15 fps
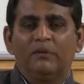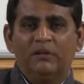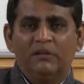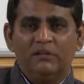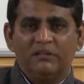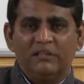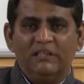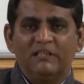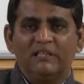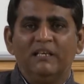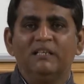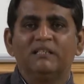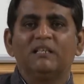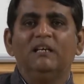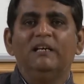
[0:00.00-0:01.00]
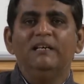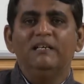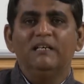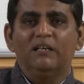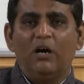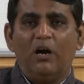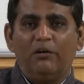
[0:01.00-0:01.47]
since he is the
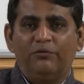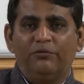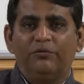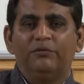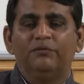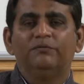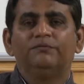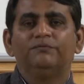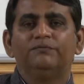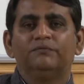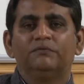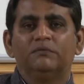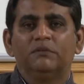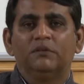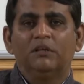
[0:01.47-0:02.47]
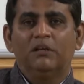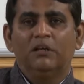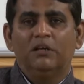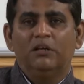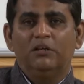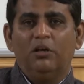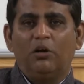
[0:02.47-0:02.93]
leader of
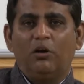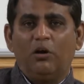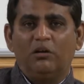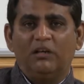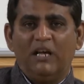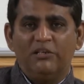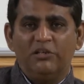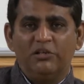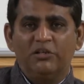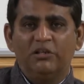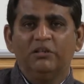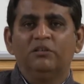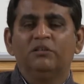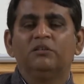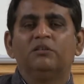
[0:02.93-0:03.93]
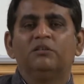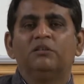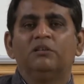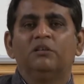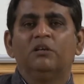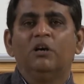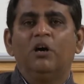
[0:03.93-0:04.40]
your organization,
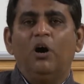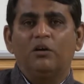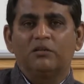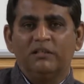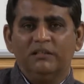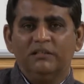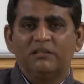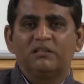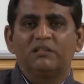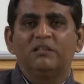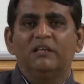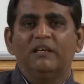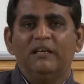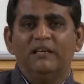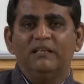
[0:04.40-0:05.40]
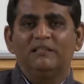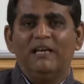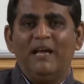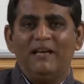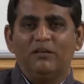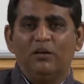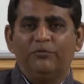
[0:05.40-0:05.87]
or since he is the
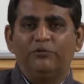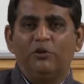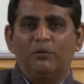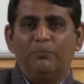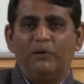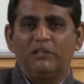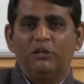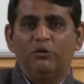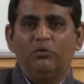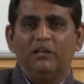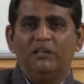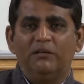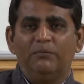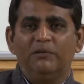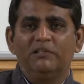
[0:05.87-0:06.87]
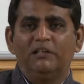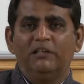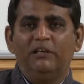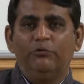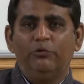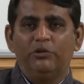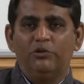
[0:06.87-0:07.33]
head of your particular division
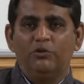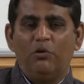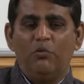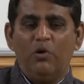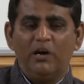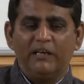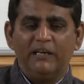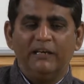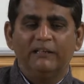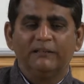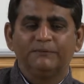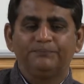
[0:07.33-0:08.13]
in which you are working.